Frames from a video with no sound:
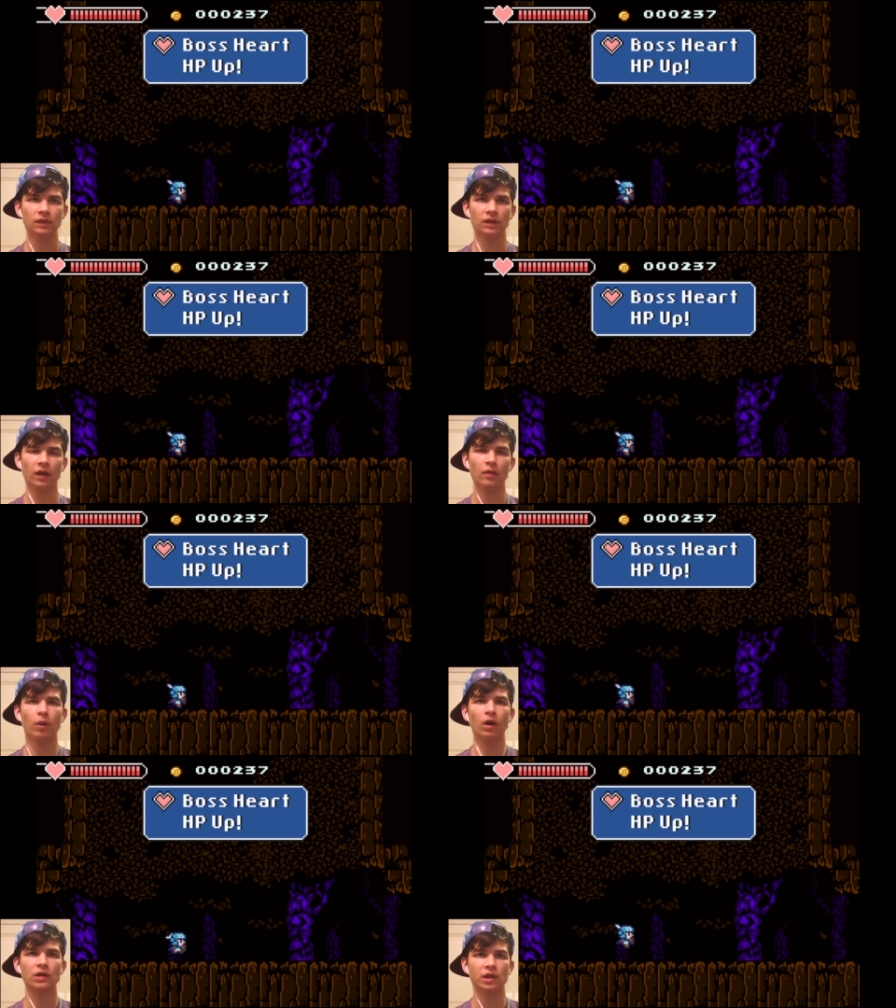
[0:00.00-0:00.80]
Another
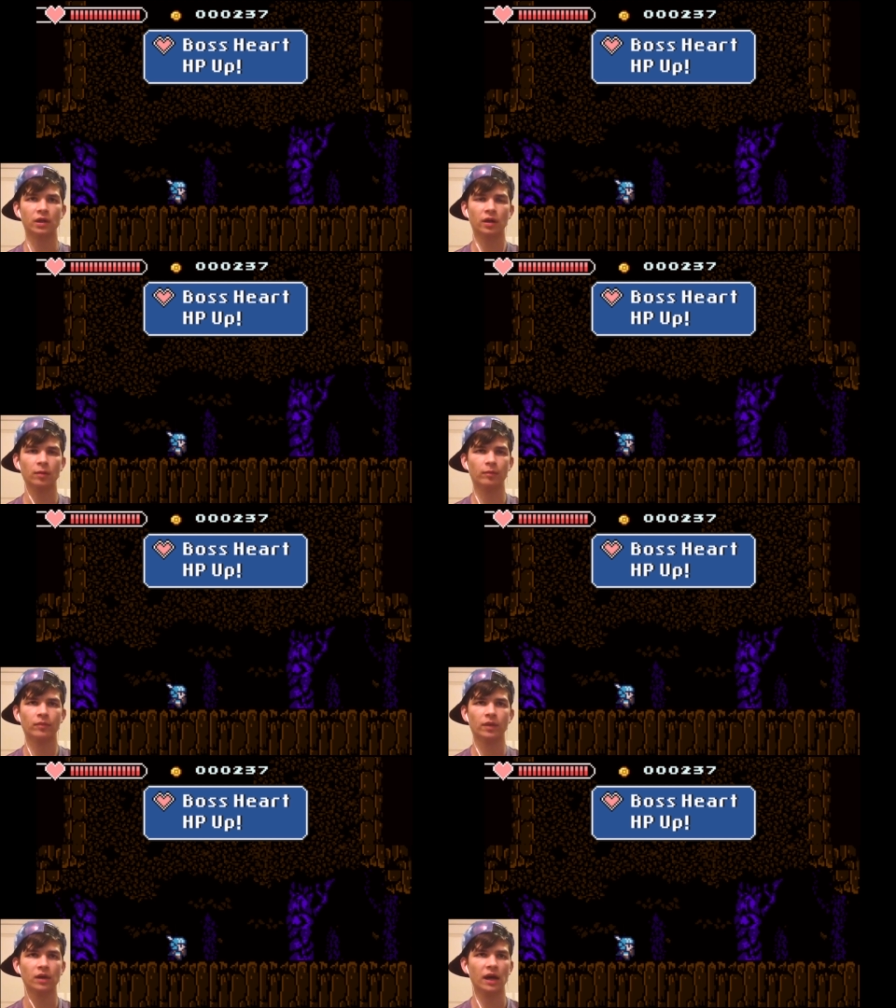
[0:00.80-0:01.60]
boss start up.
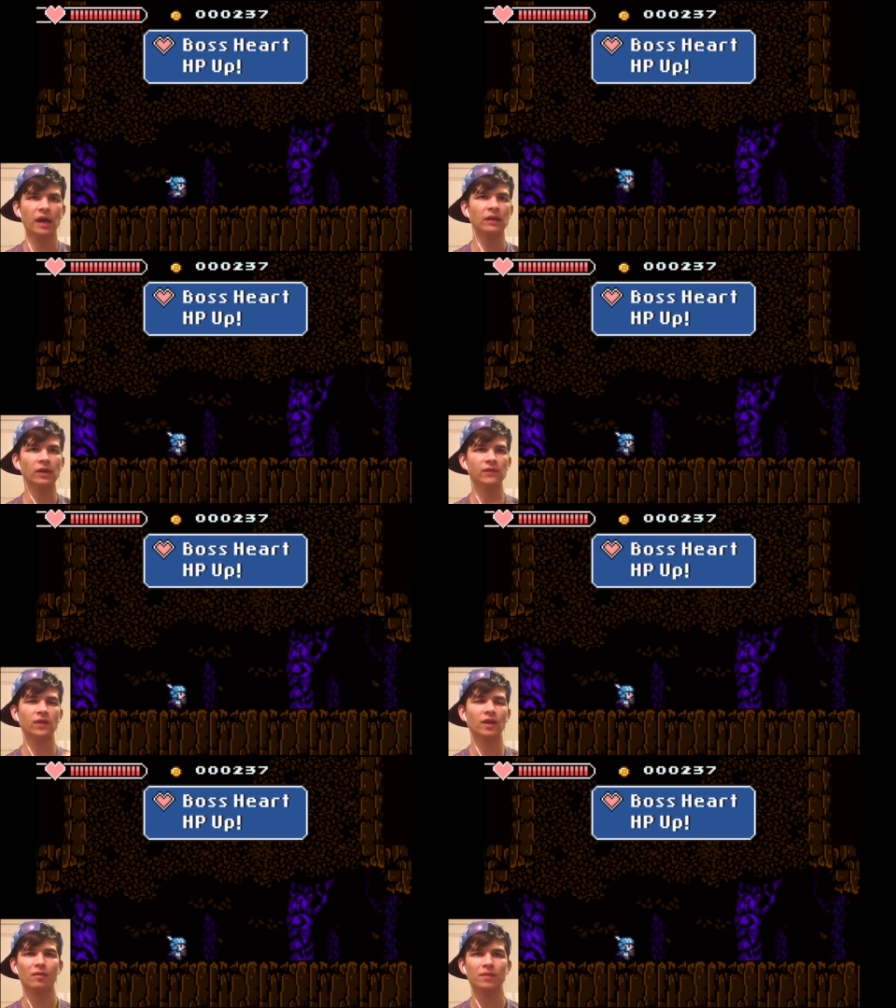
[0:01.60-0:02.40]
I don't even feel
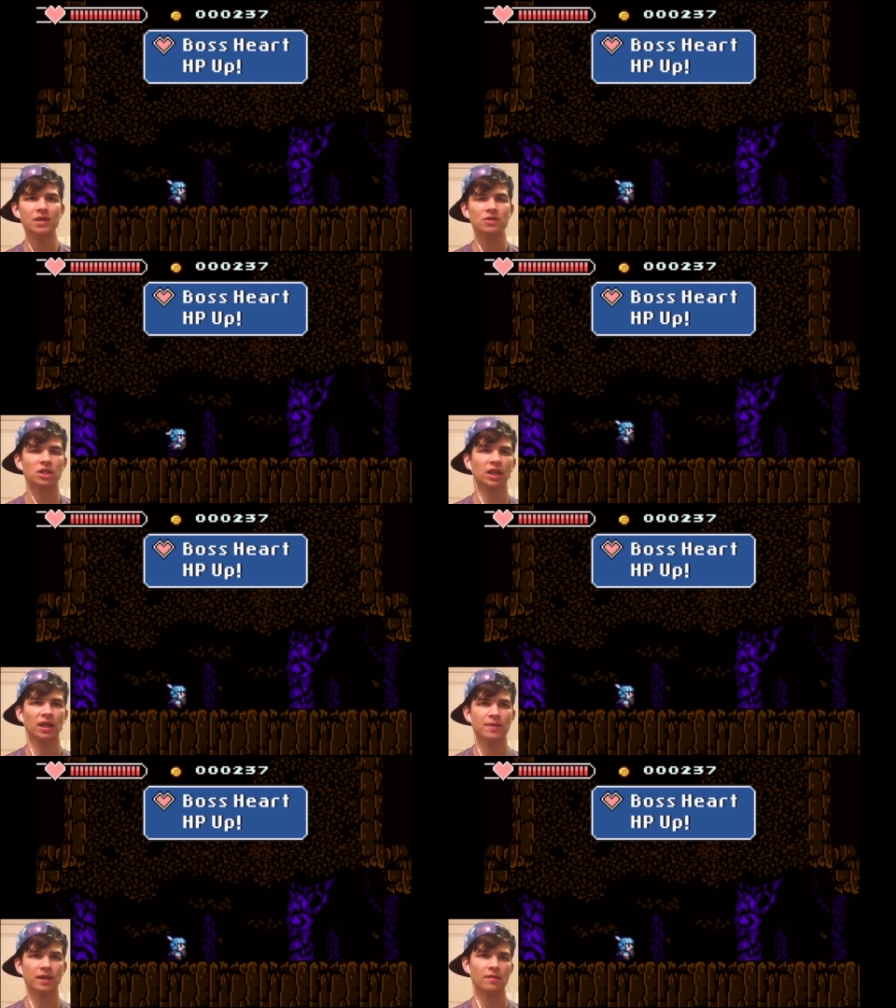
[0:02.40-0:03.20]
like our meter's getting
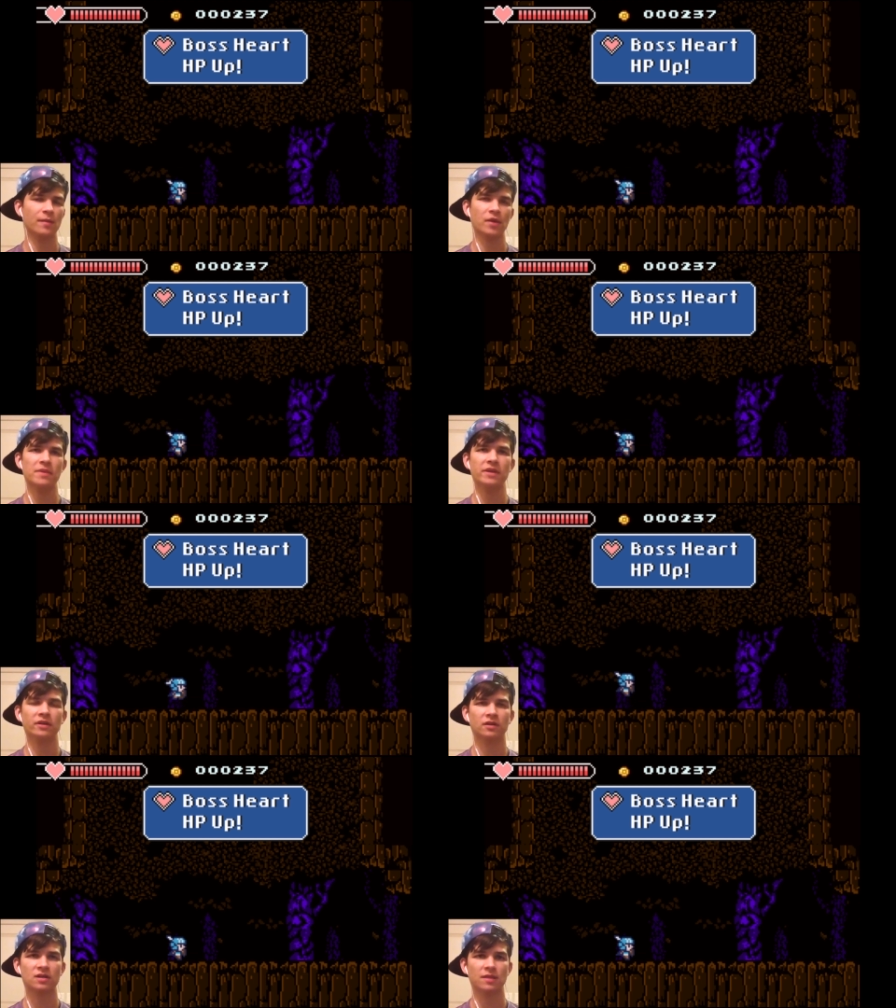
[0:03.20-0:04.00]
any bigger. Maybe our
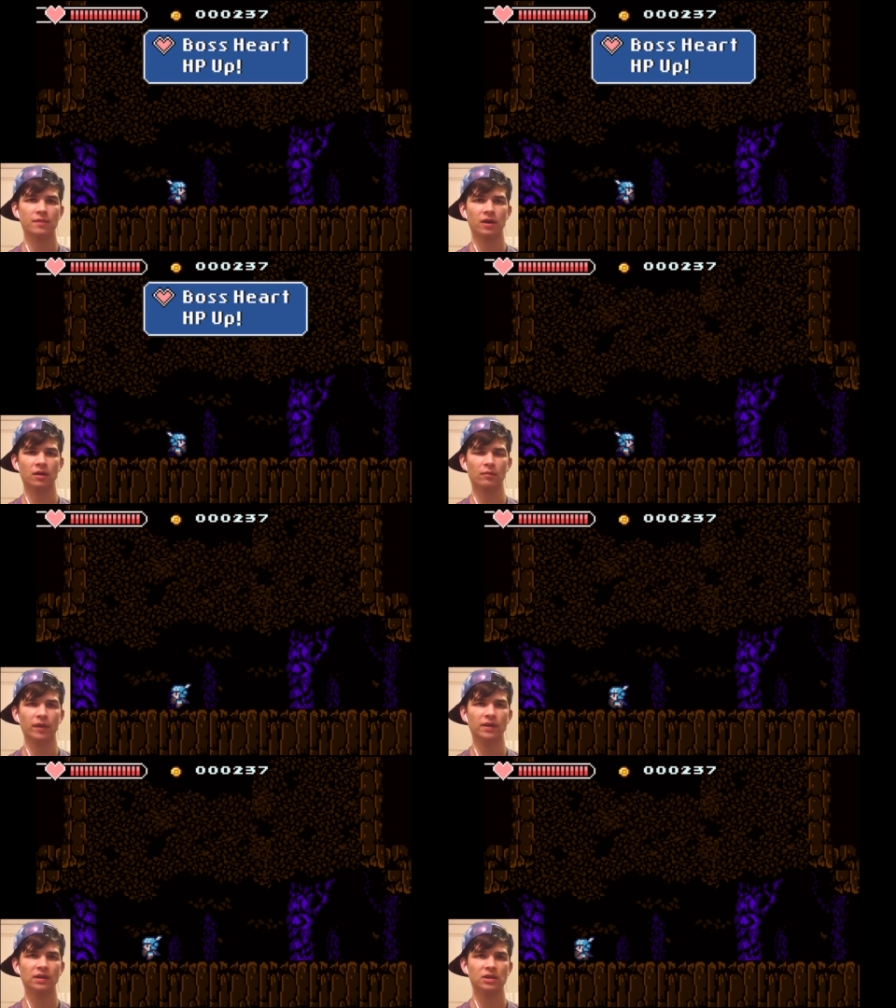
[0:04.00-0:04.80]
meter doesn't get better,
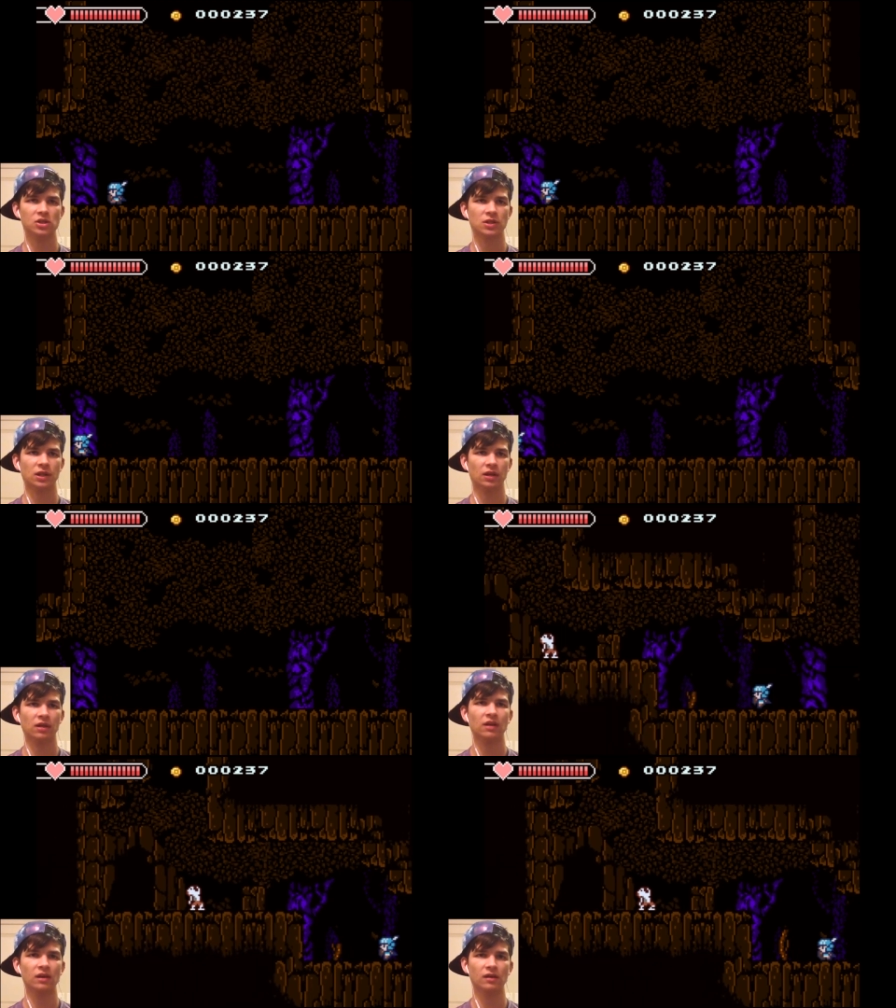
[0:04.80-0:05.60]
bigger, it just, like,
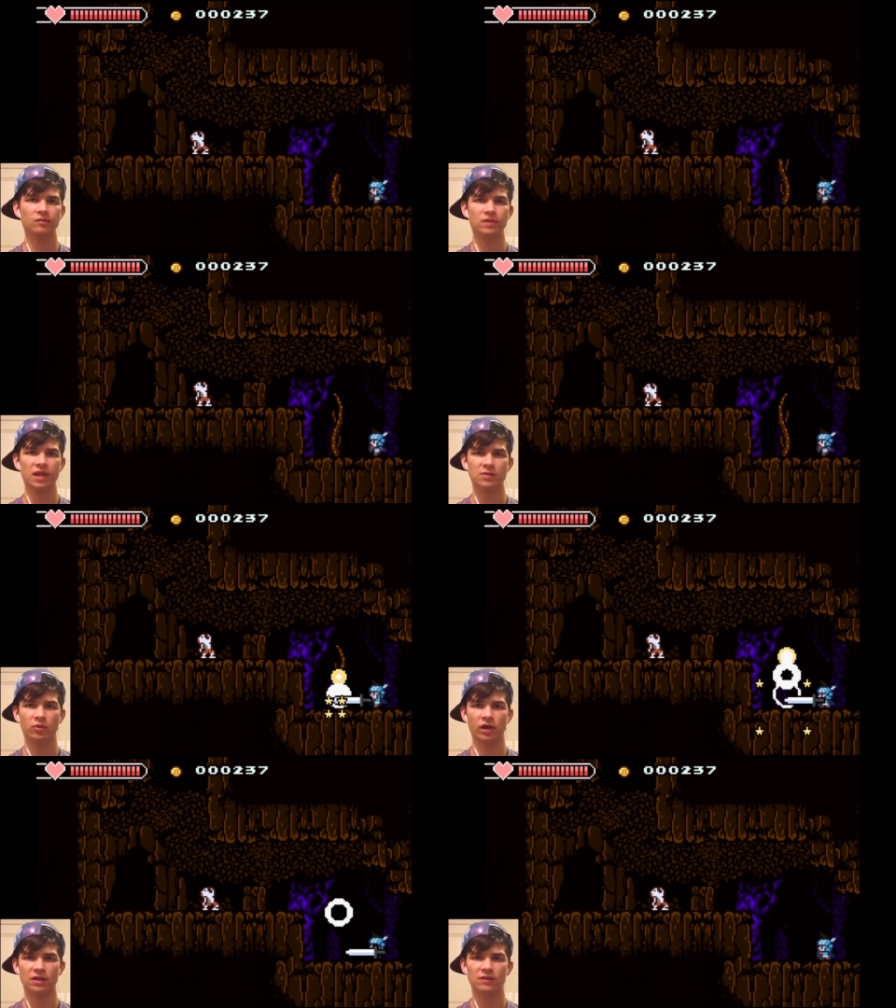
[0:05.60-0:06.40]
takes
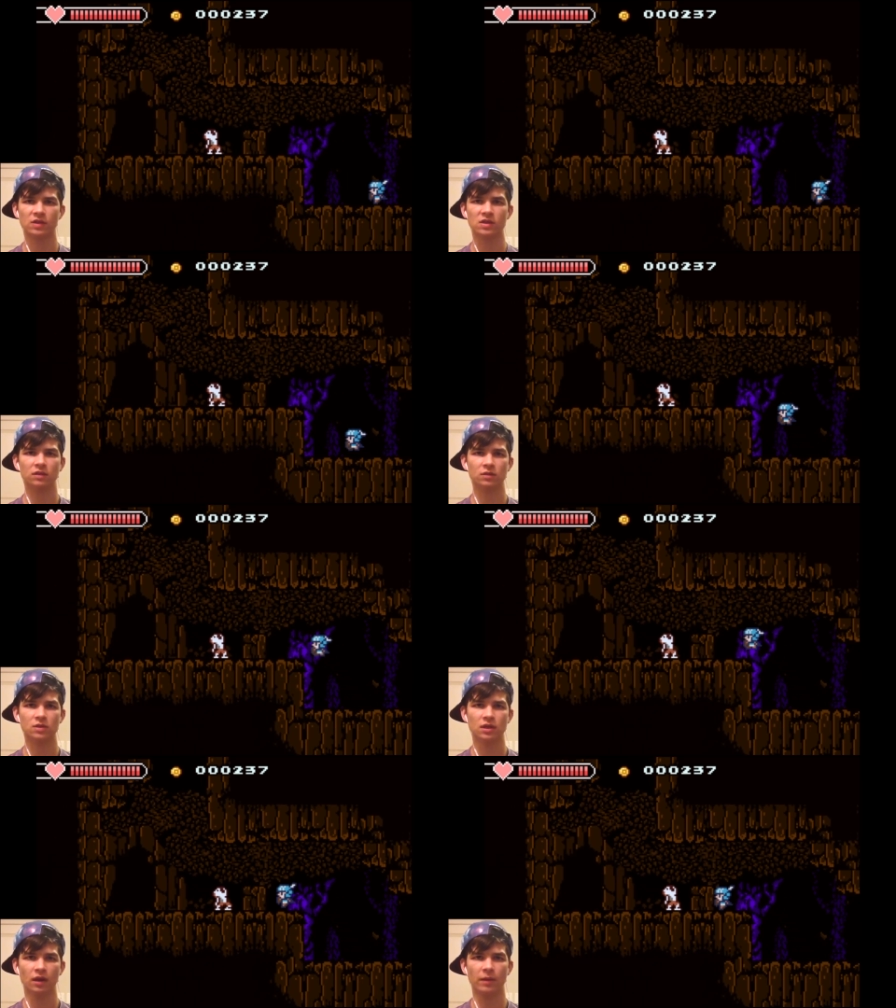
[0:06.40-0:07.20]
more hits for us to lose
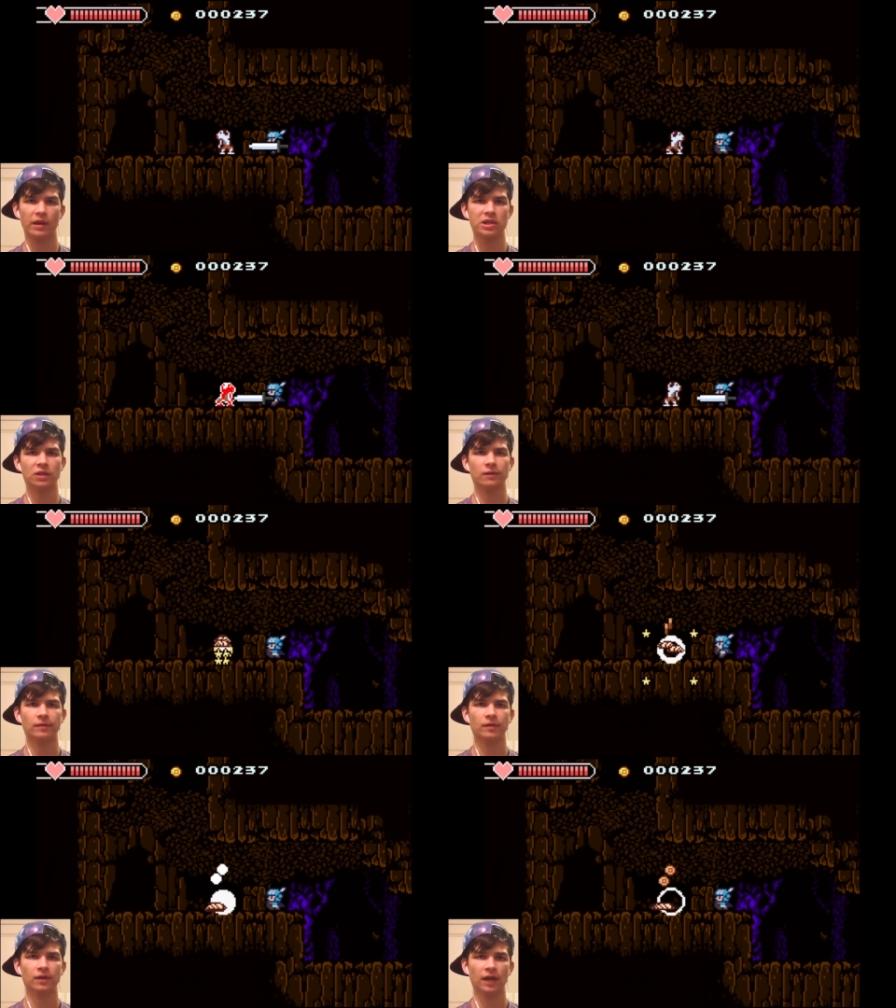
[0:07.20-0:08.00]
it. I'm not sure.
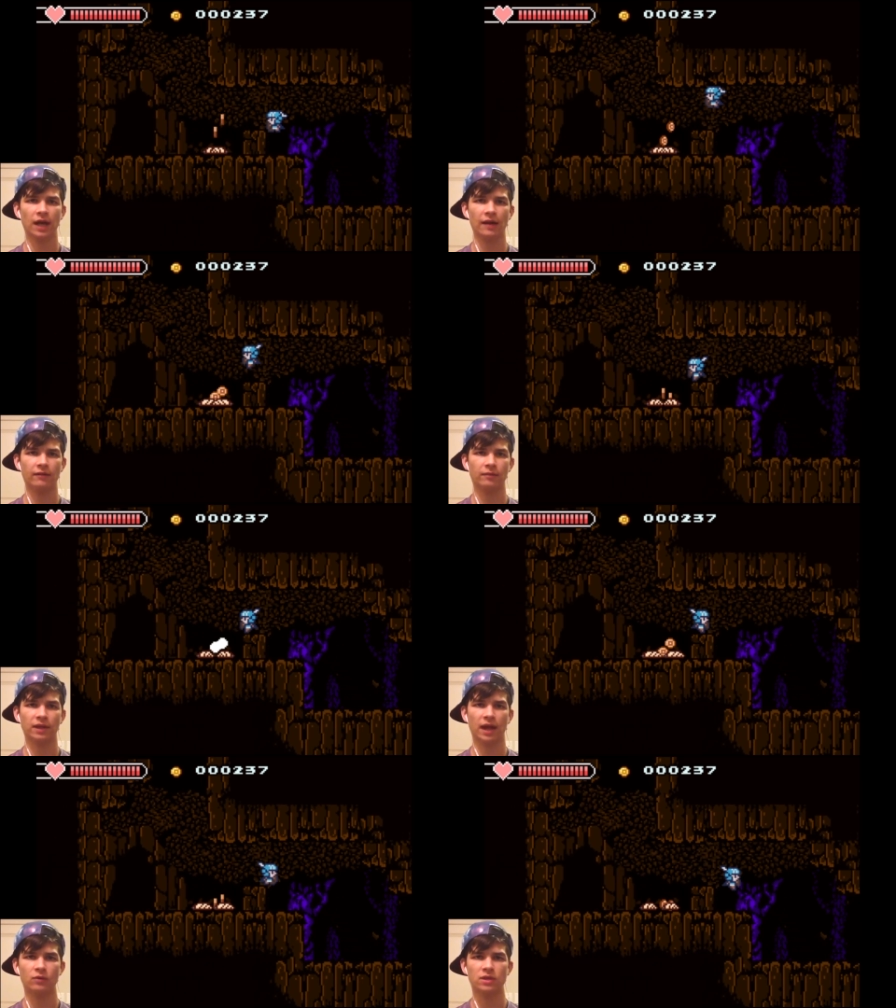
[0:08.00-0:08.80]
I haven't been
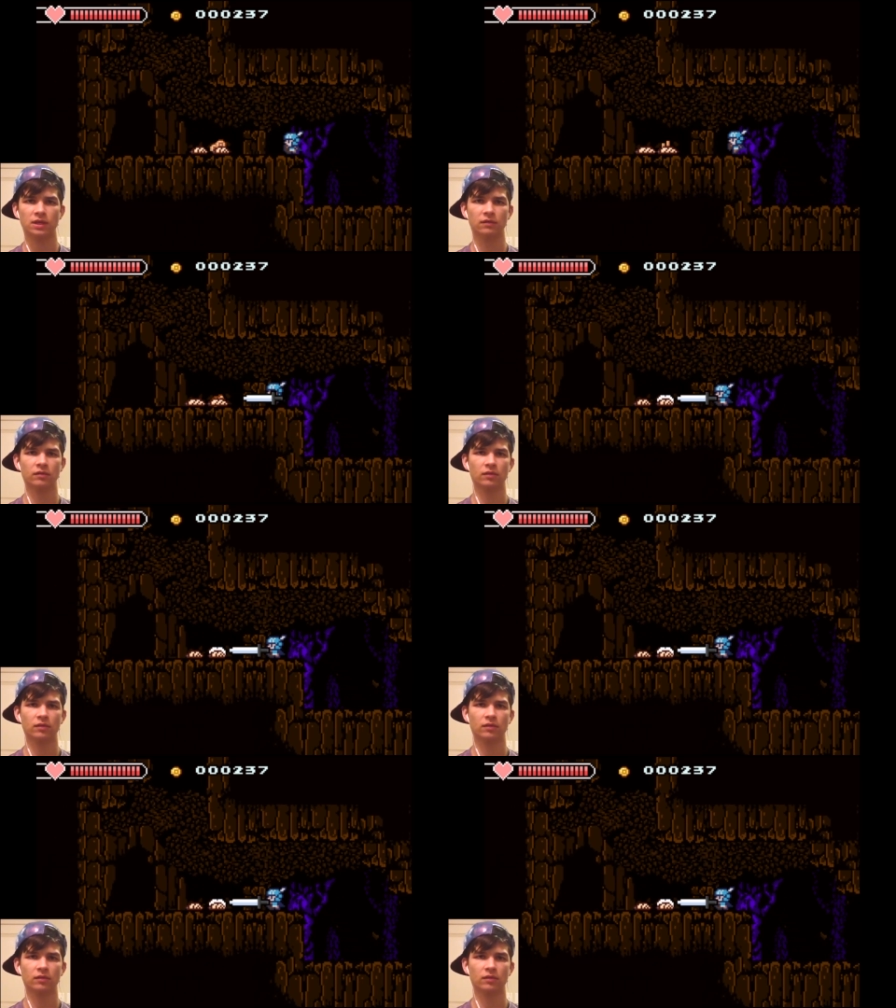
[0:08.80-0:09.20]
counting.